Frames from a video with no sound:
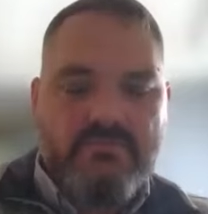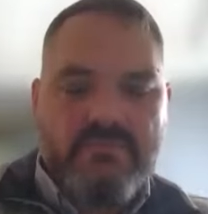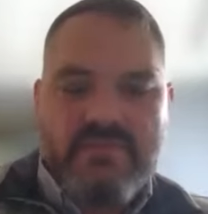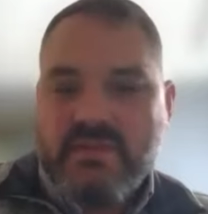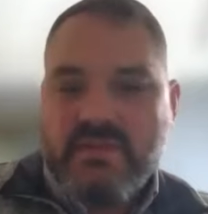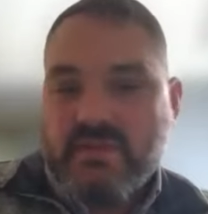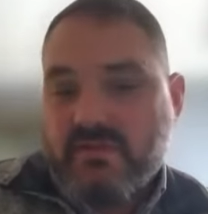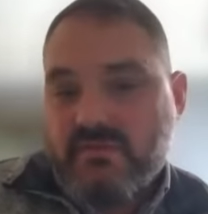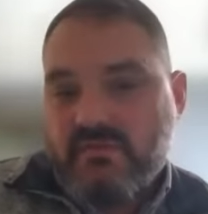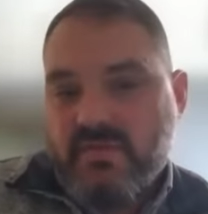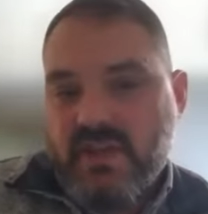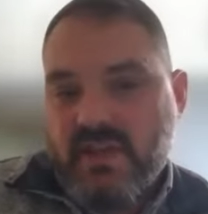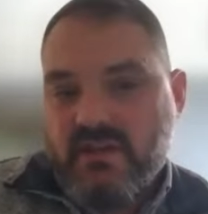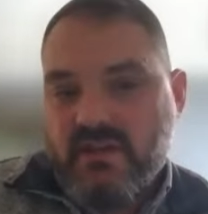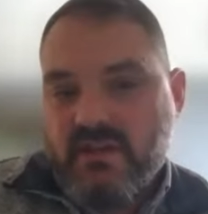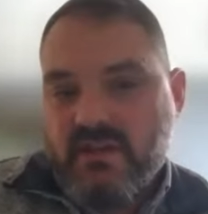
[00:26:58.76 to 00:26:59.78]
So
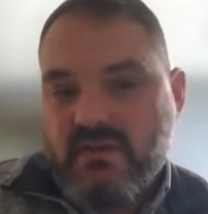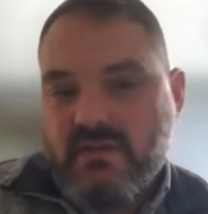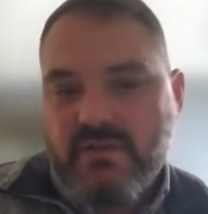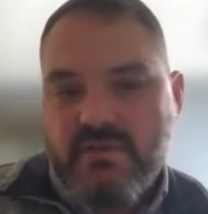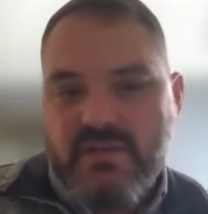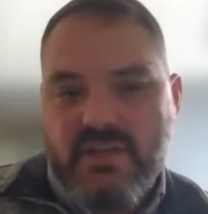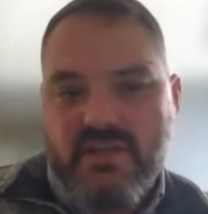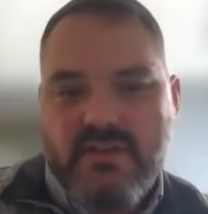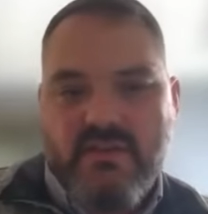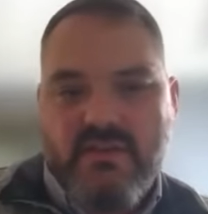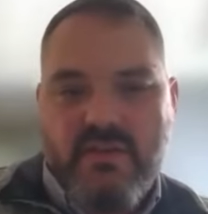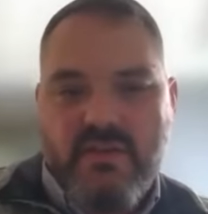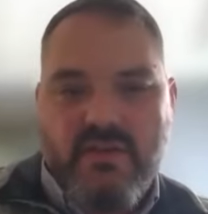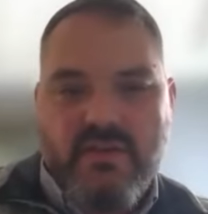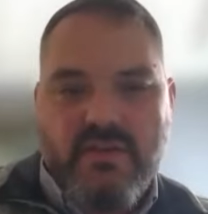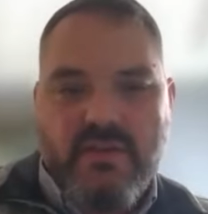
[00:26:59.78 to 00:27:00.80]
in conclusion,
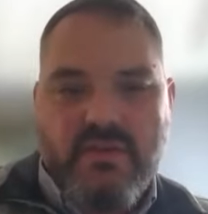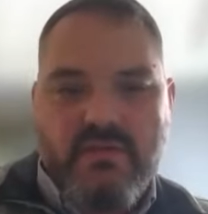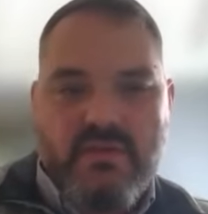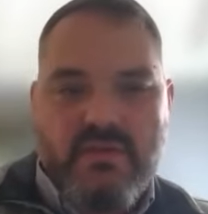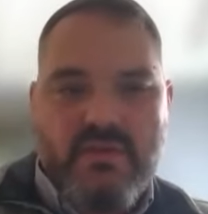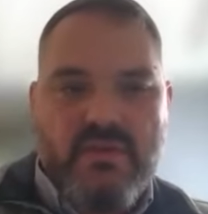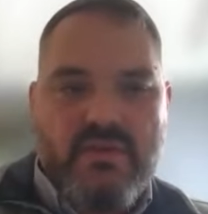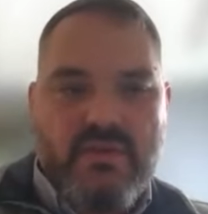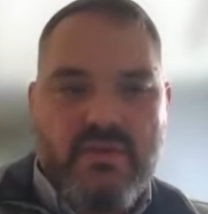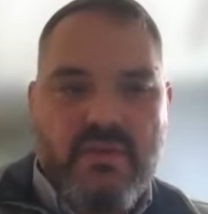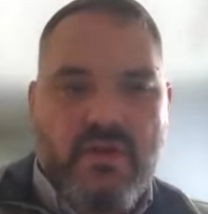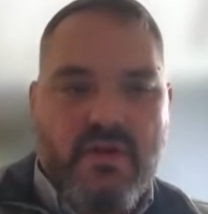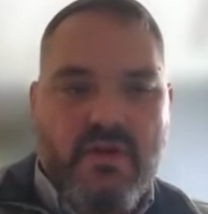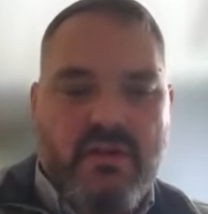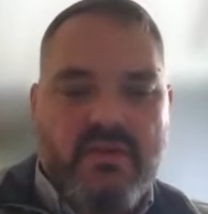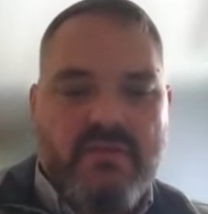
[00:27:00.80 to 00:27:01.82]
that
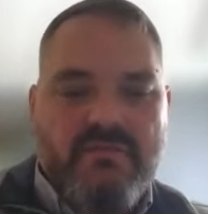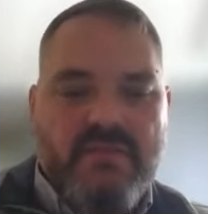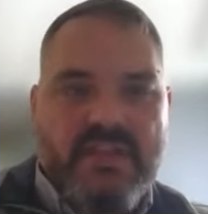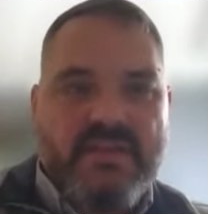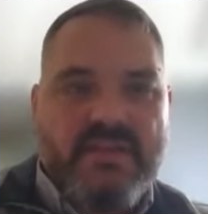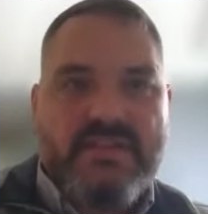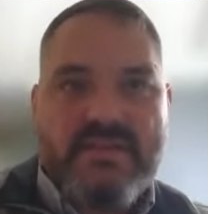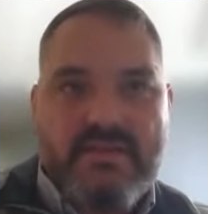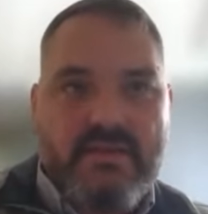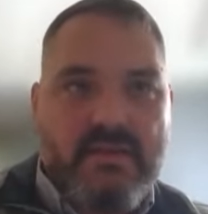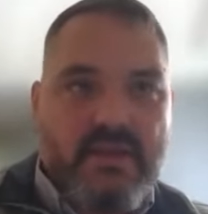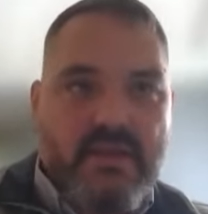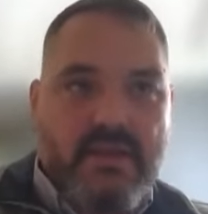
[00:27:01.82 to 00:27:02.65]
all of this